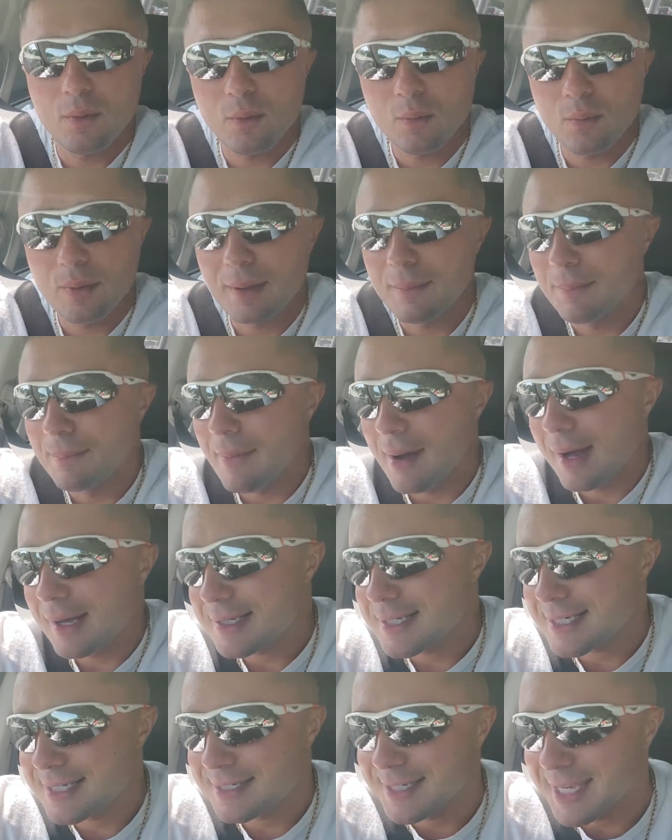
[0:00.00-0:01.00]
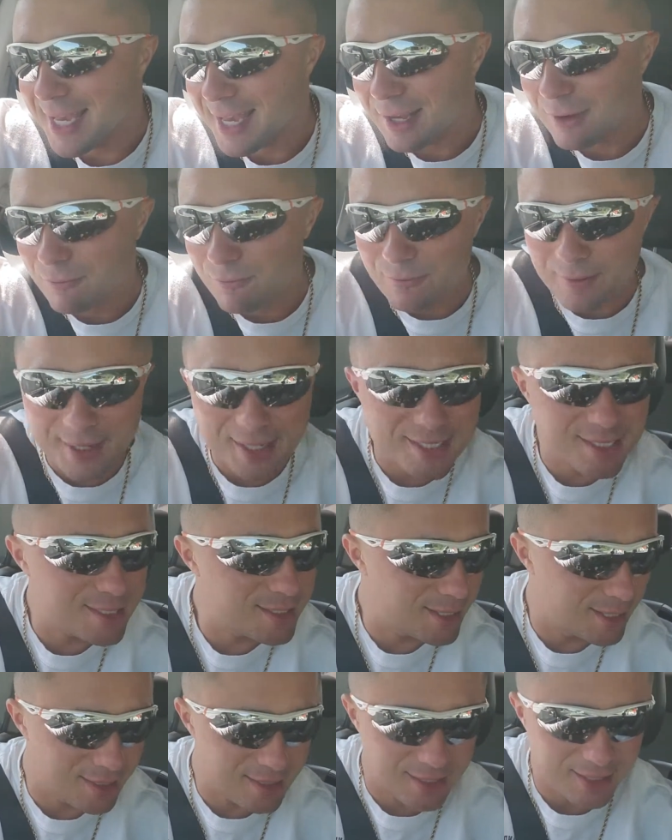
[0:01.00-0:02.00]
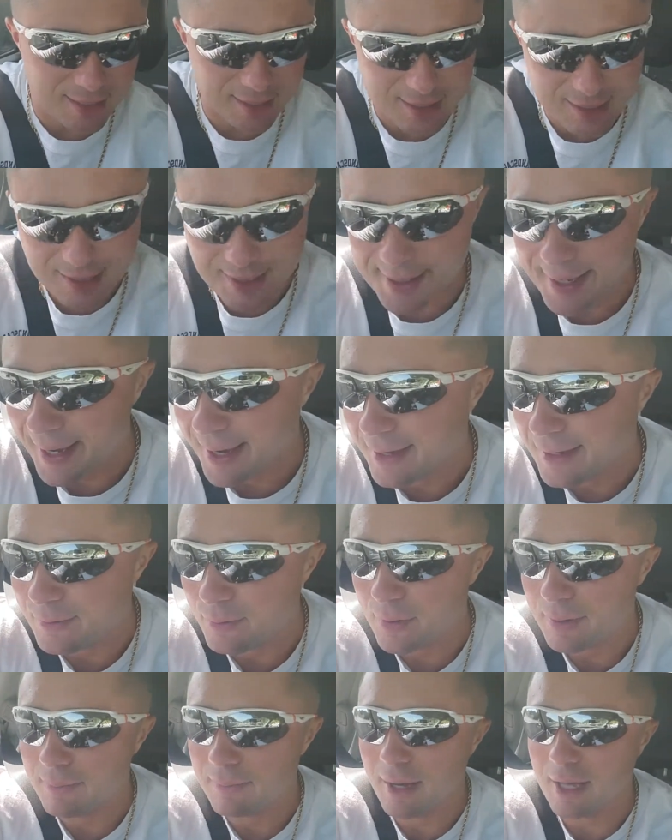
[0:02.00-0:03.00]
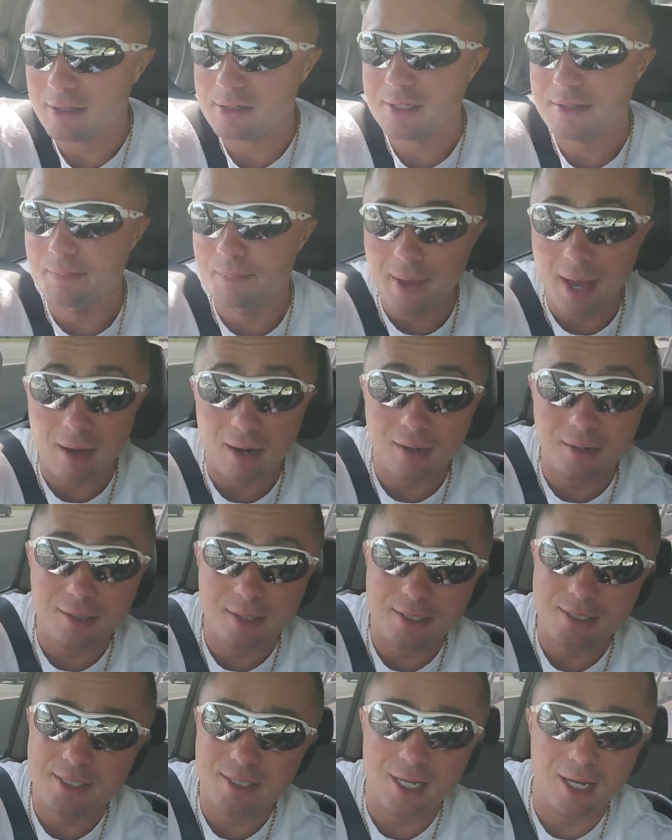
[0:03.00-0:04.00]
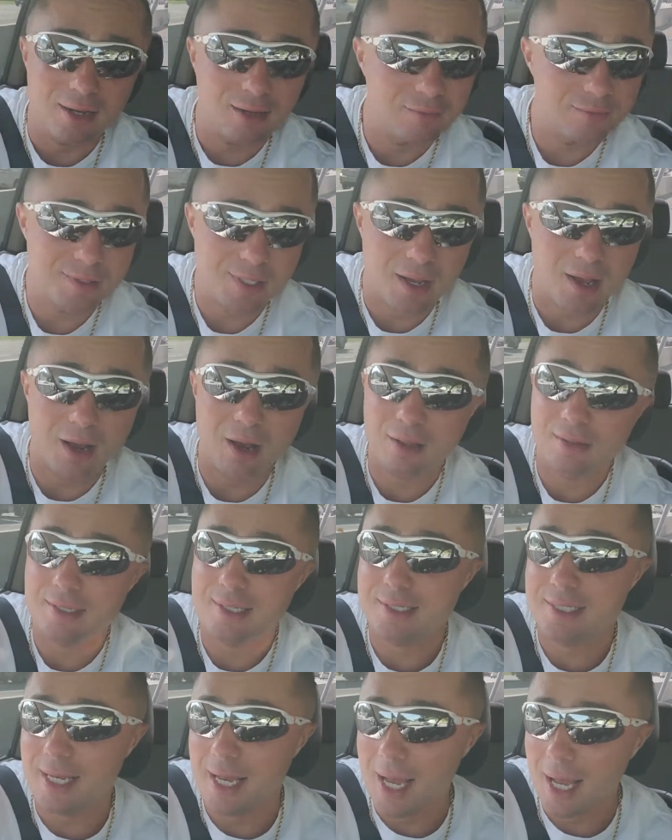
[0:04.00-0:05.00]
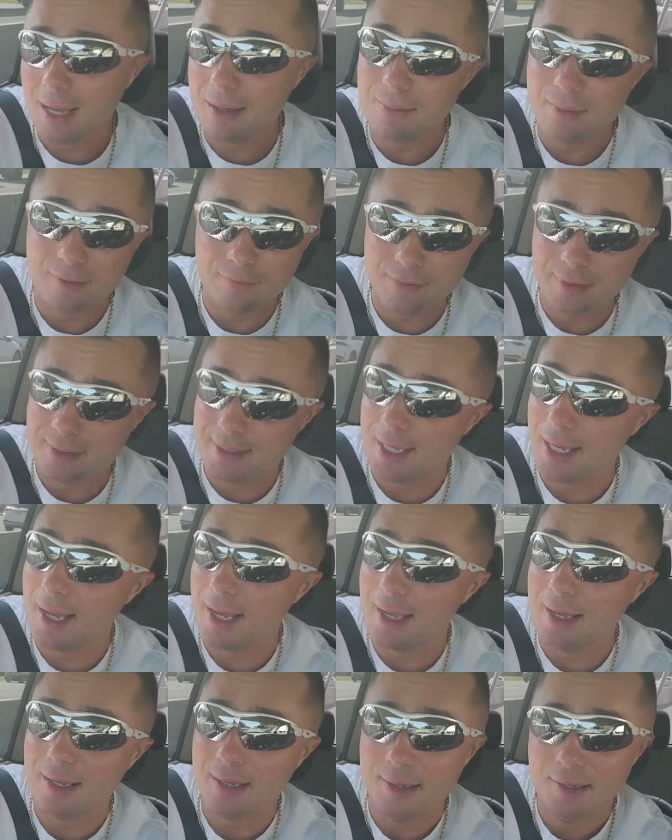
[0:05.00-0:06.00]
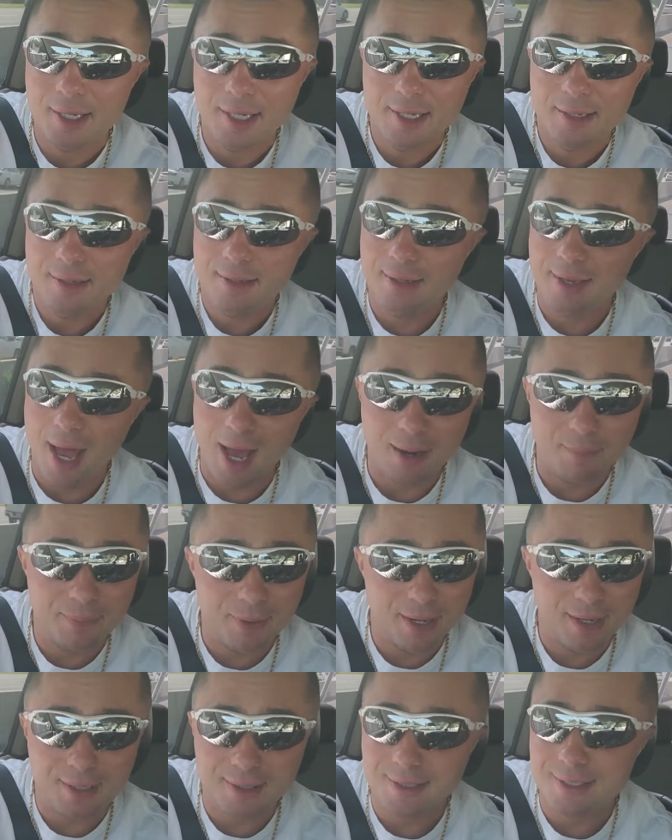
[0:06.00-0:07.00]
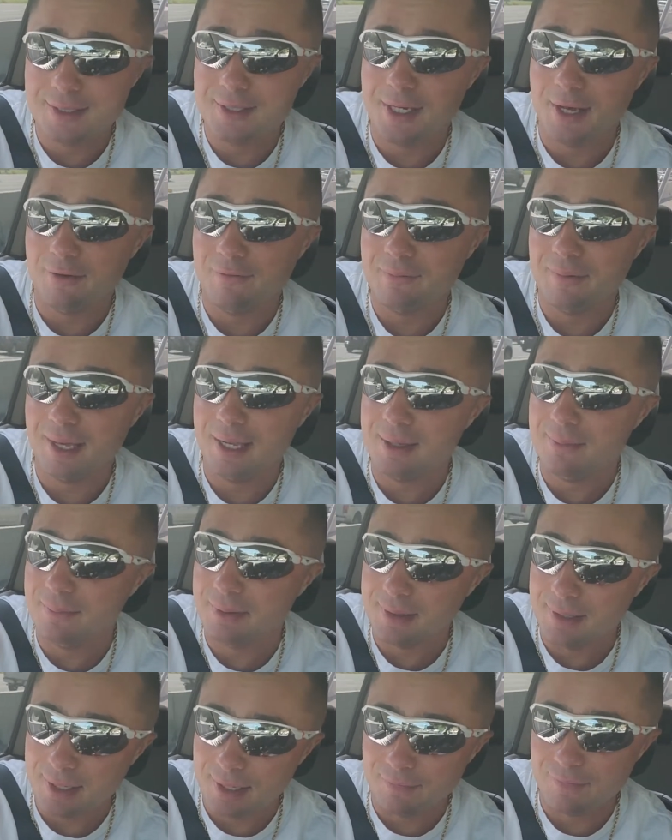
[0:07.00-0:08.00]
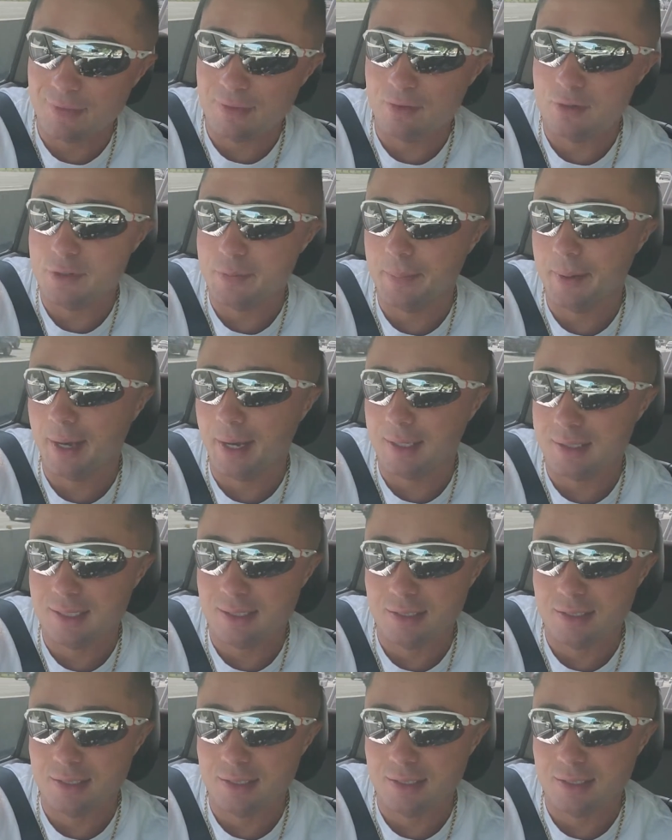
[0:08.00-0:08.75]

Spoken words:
We must take risks to succeed. We must bet on ourselves all the time, every day. You got to bet on yourself, man, and believe in those bets.